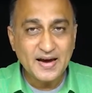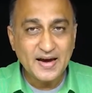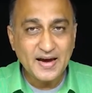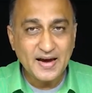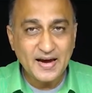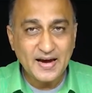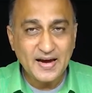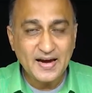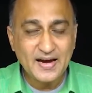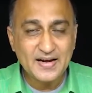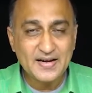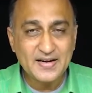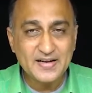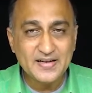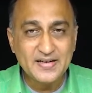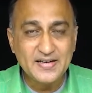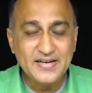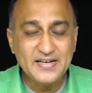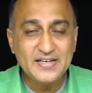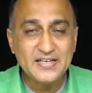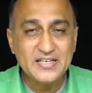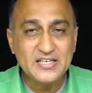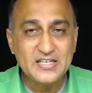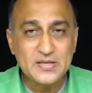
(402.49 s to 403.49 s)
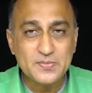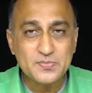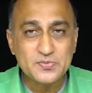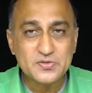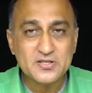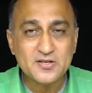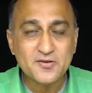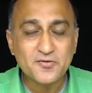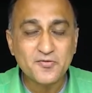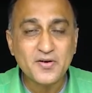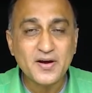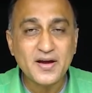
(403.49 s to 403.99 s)
and it keeps
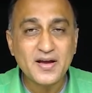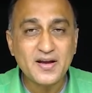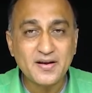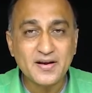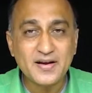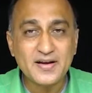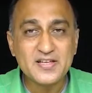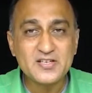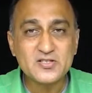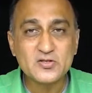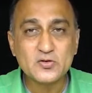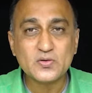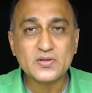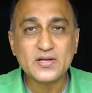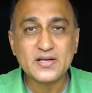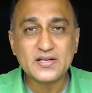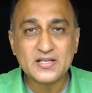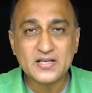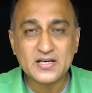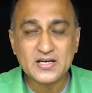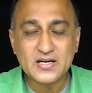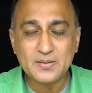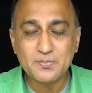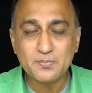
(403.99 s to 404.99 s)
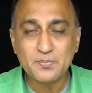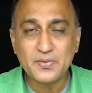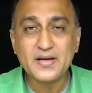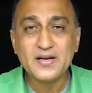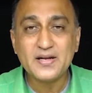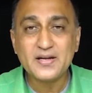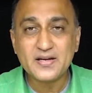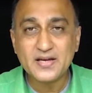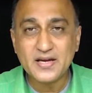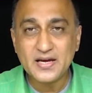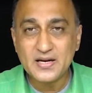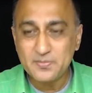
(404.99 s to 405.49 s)
the file ready so that the
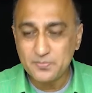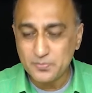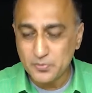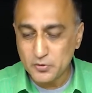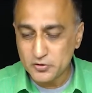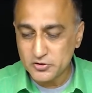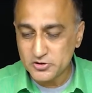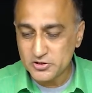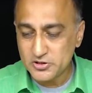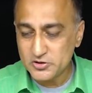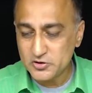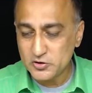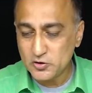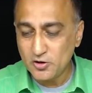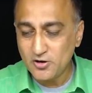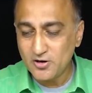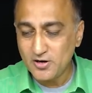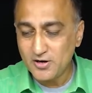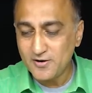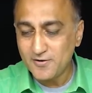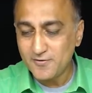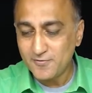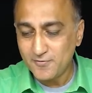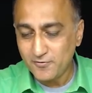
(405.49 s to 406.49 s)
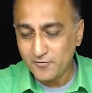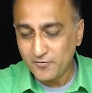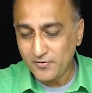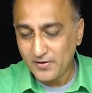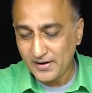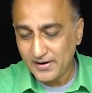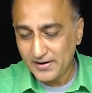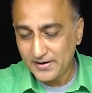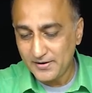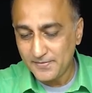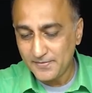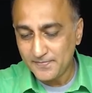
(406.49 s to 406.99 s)
compiler can process your
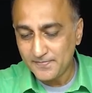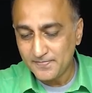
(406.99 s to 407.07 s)
file.